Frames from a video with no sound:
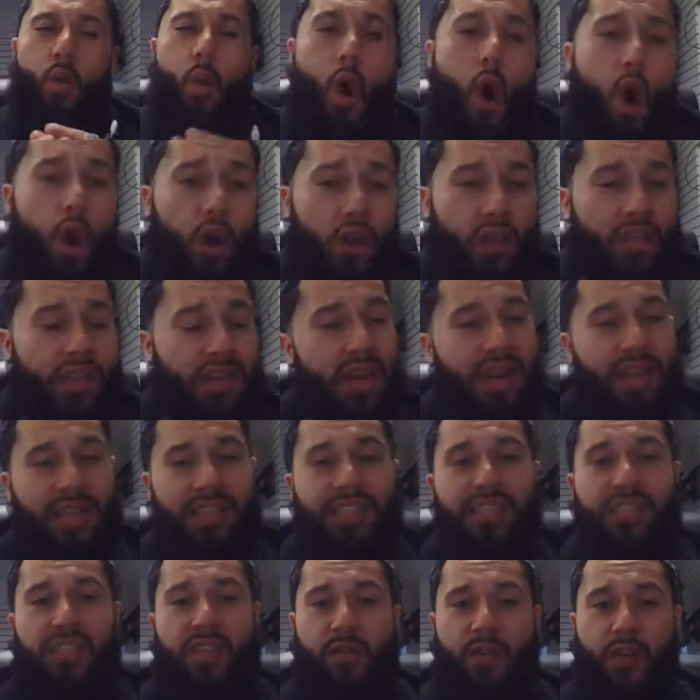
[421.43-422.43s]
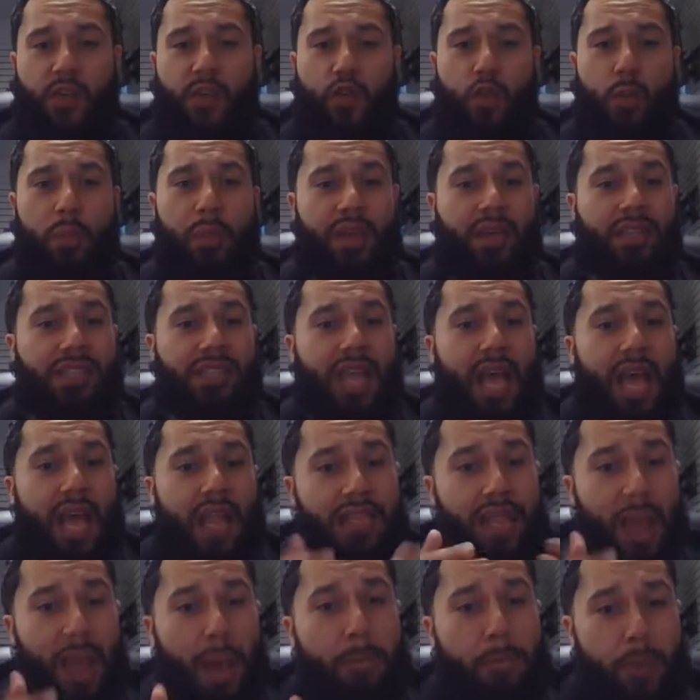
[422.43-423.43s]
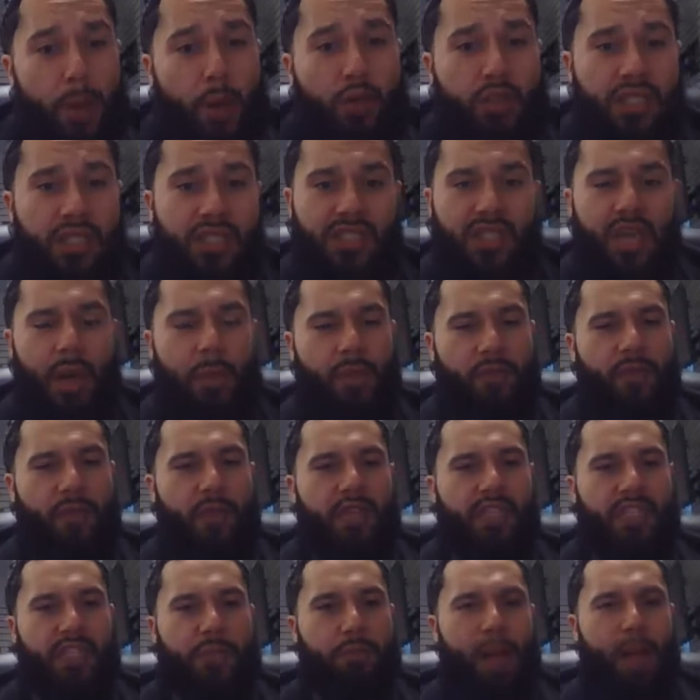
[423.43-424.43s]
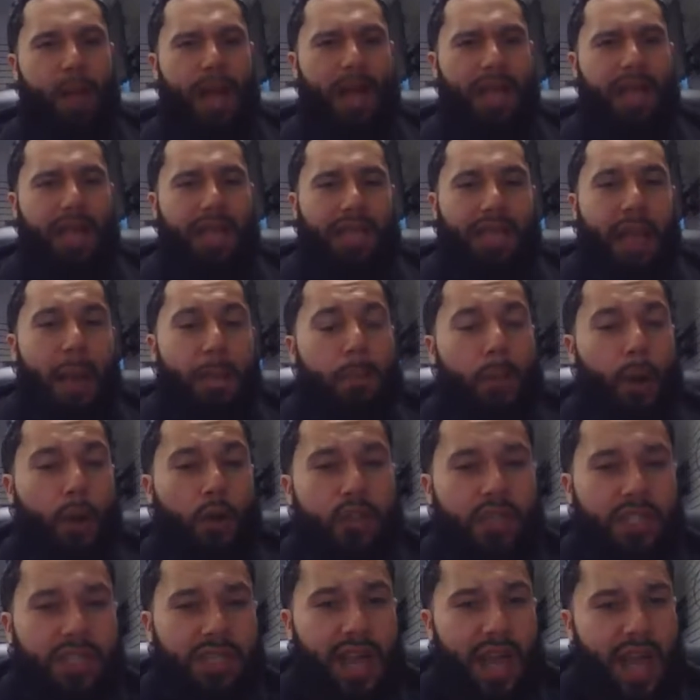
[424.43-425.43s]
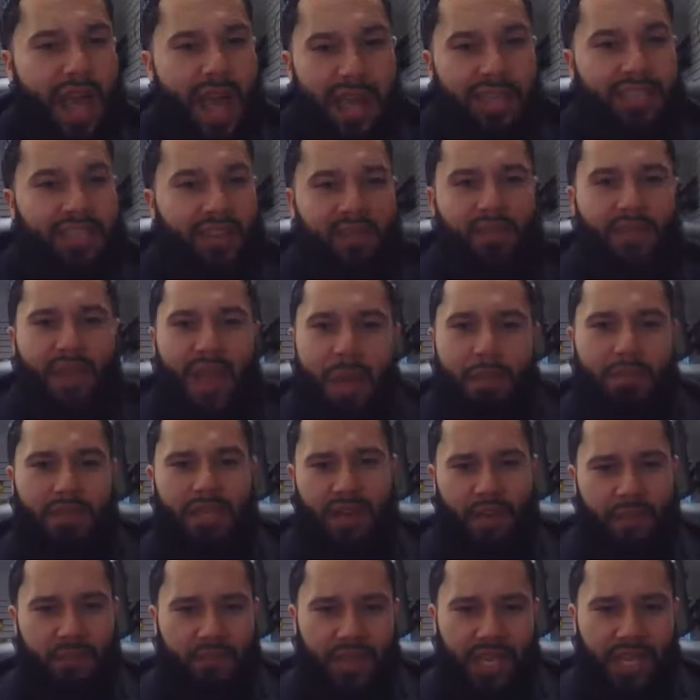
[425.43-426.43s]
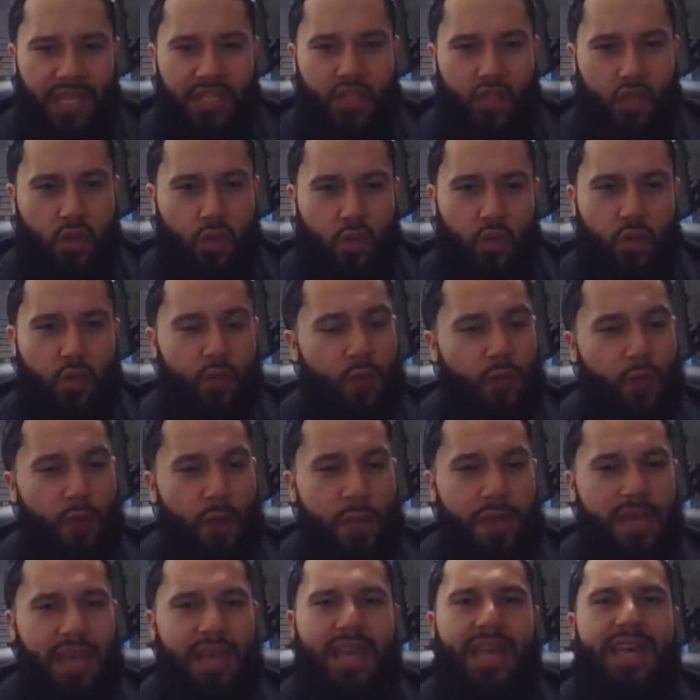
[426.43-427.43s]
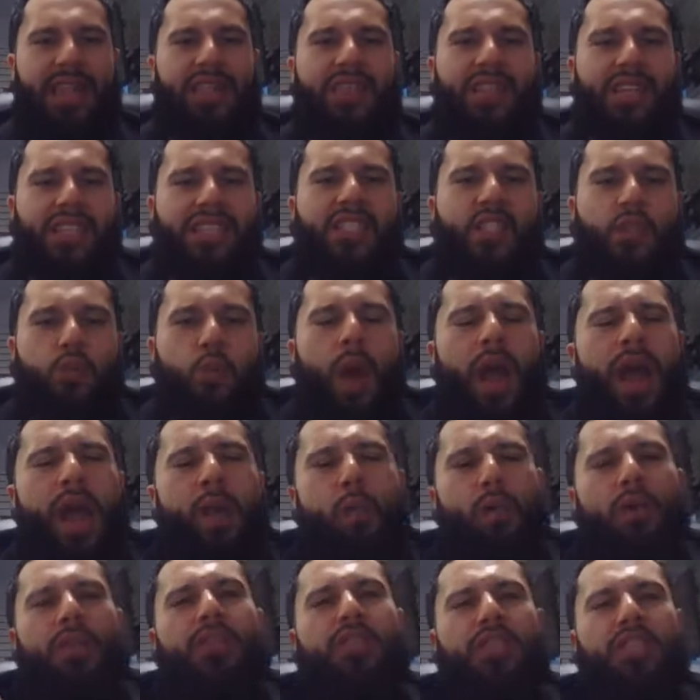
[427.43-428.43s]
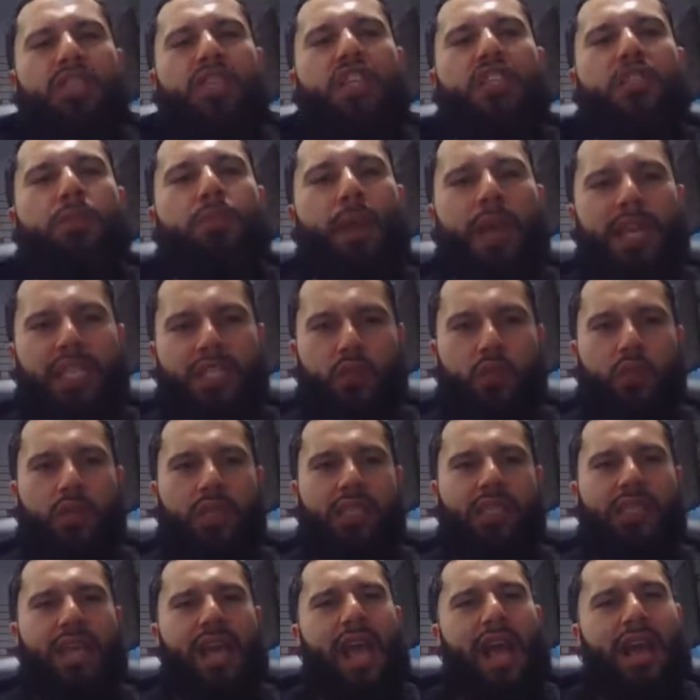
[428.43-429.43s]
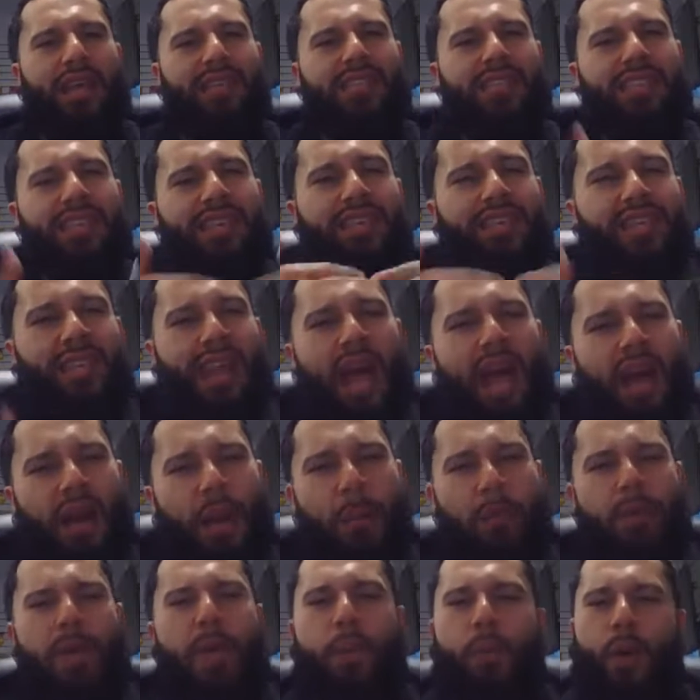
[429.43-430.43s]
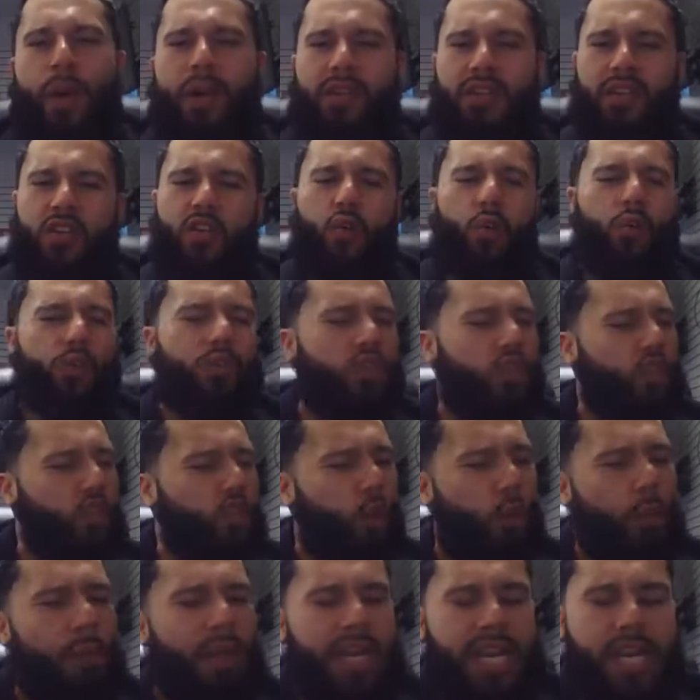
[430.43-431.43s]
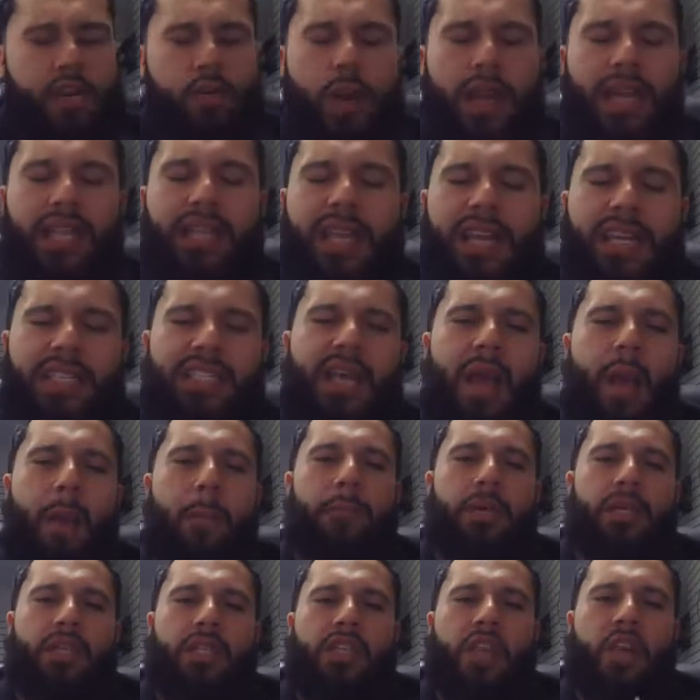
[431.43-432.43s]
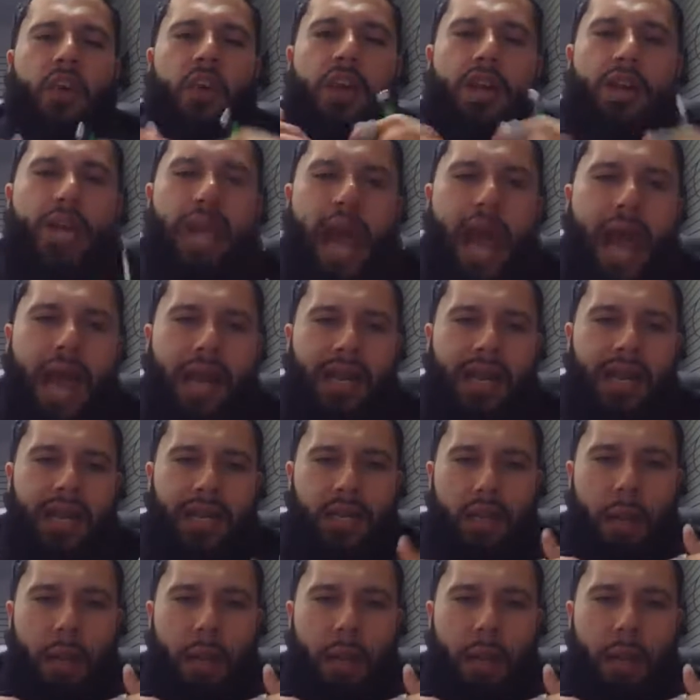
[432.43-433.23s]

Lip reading: go harder than the next individual because that person's coming for your spot. That person has a family to feed too. You feel me? This is why I wanted to touch base on this. I see a lot of people out there doing so many great things, but they're not